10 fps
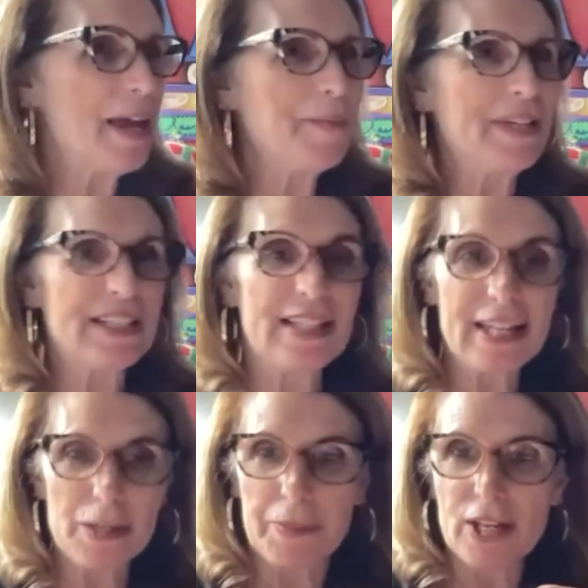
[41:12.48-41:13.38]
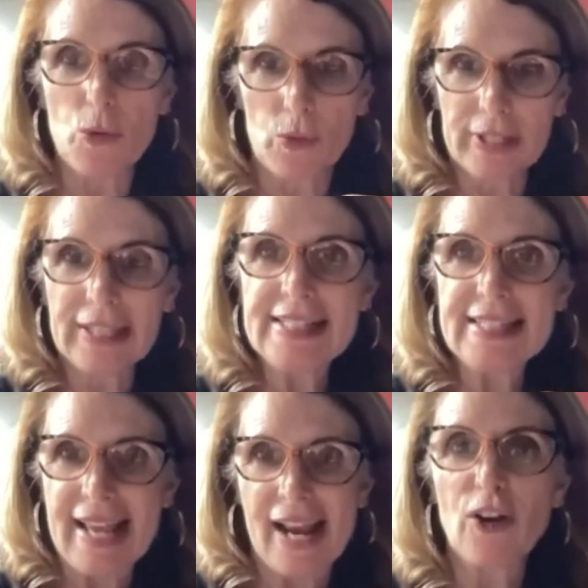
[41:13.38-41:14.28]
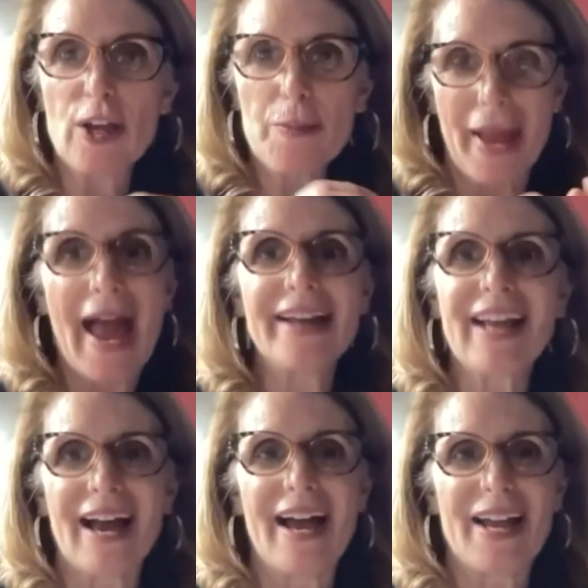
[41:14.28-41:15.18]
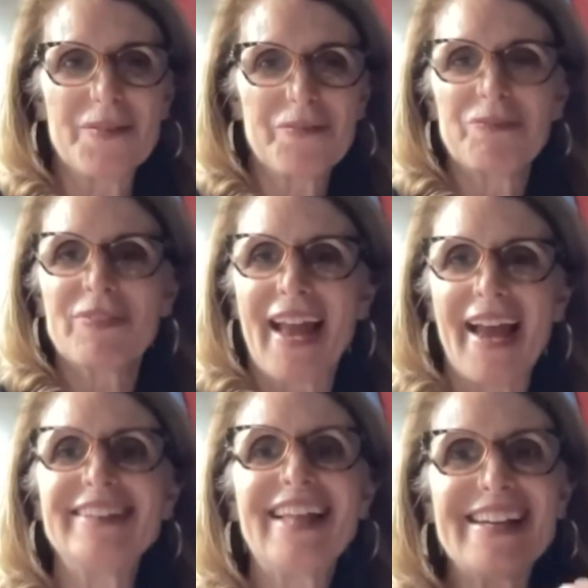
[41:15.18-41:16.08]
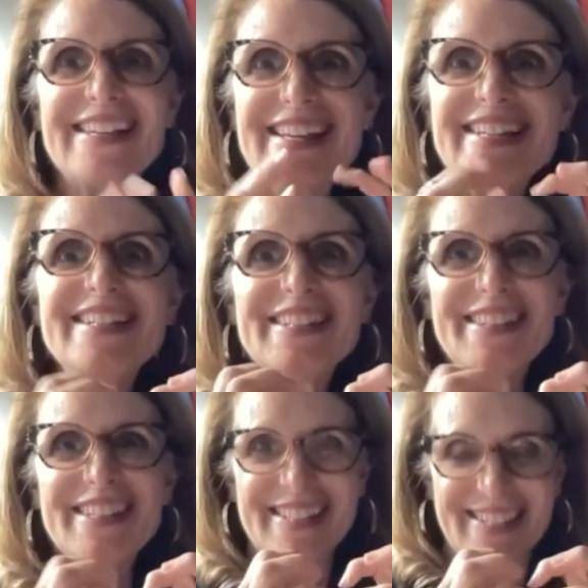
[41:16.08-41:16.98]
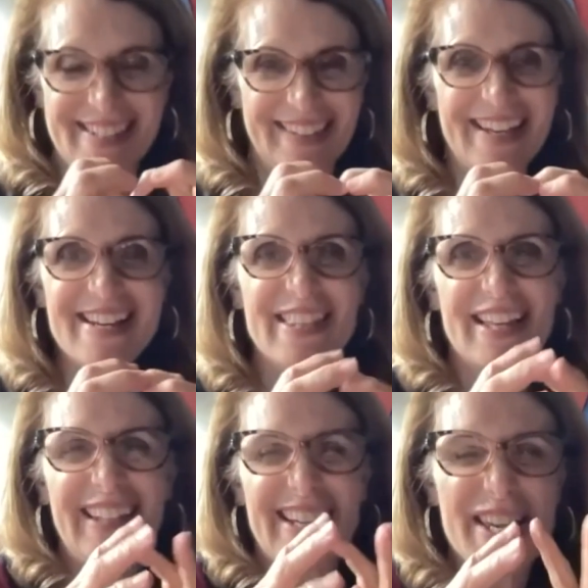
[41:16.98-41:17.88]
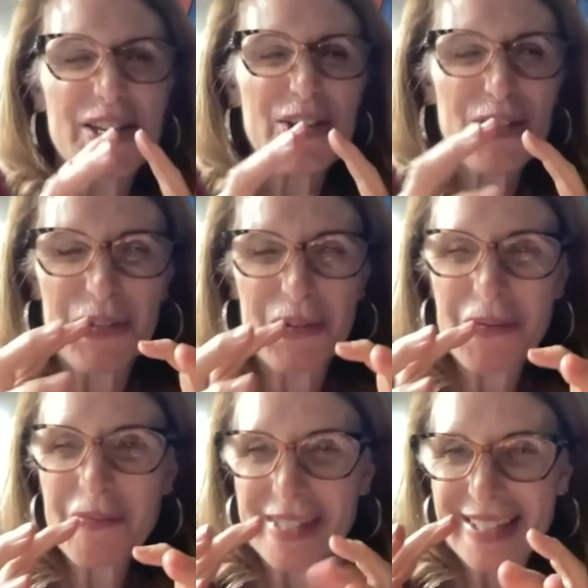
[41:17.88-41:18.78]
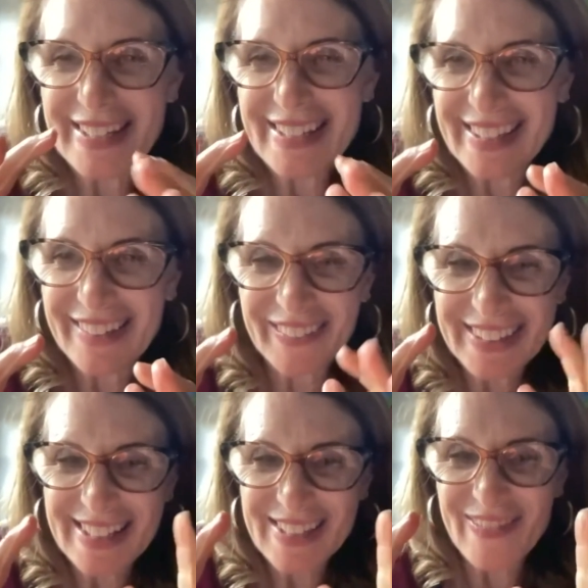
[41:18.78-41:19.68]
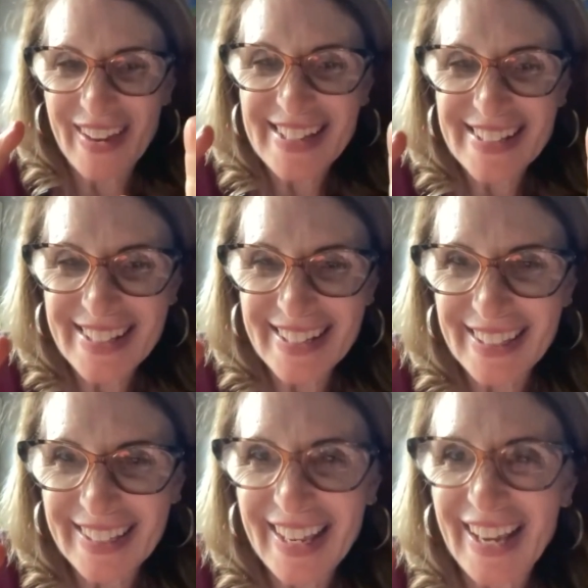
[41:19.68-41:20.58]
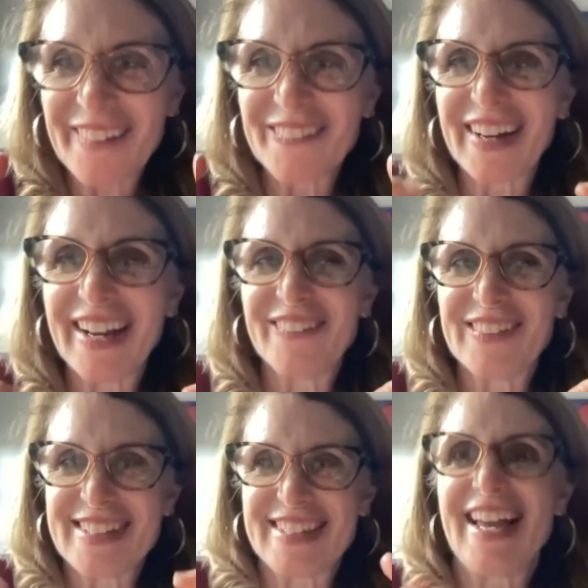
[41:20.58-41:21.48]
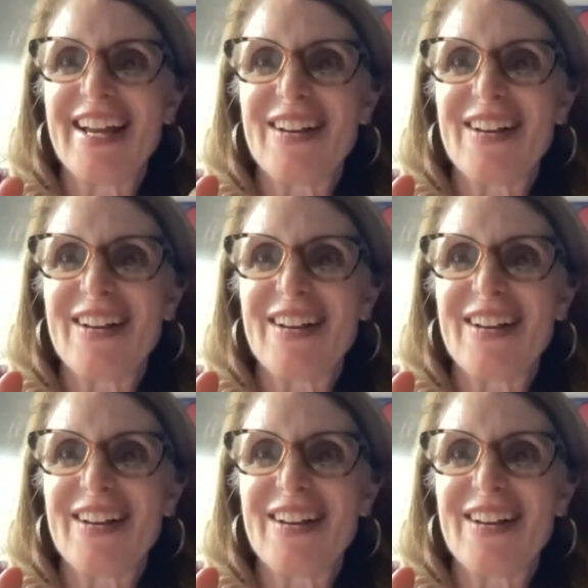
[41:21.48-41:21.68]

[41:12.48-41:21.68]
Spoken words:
sent me a slate. He played a really scary bad guy, and he did this slate that he zoomed into with his face into the camera and was